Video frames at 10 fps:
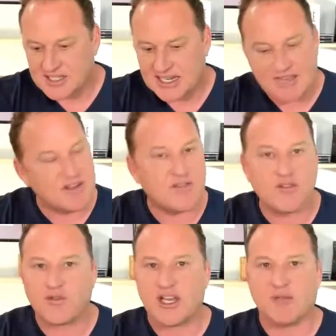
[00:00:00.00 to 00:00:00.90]
And even if
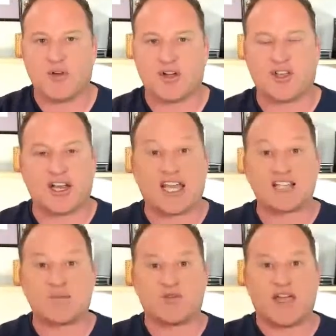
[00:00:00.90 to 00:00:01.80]
you've written a book, you're going to
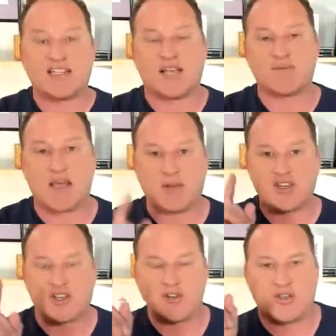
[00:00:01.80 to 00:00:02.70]
get some great tips. I'm going to
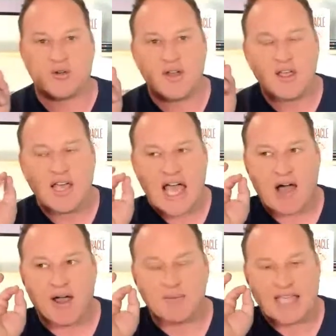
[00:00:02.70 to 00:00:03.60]
show you
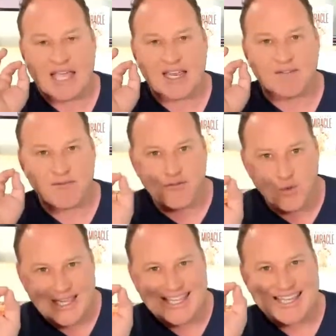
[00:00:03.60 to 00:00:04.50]
how I'm getting
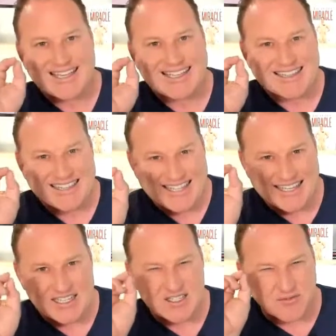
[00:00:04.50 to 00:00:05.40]
free
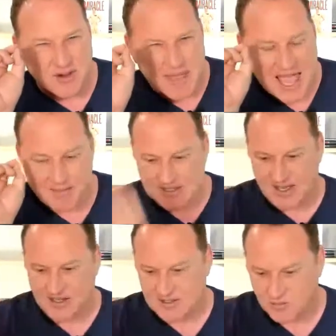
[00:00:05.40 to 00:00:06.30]
leads from
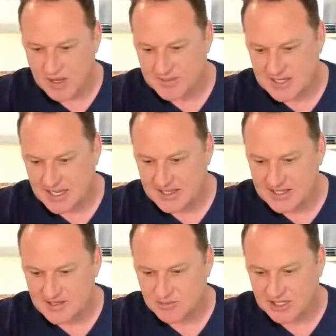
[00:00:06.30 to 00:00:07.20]
Amazon's website. This
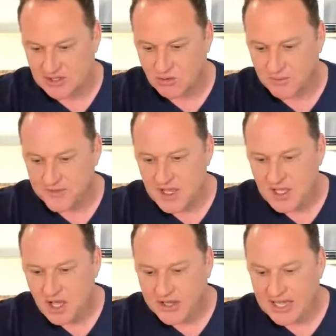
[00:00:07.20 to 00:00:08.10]
is really cool.
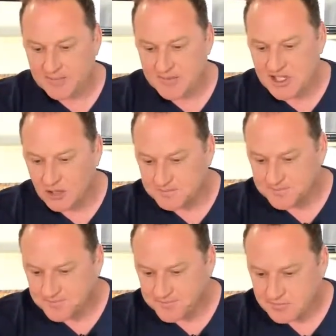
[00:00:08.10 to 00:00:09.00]
Okay, so
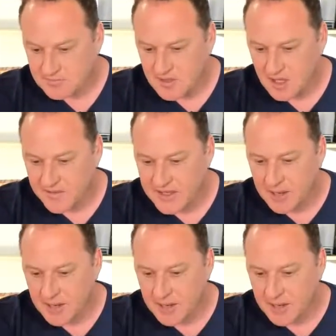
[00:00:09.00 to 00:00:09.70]
the number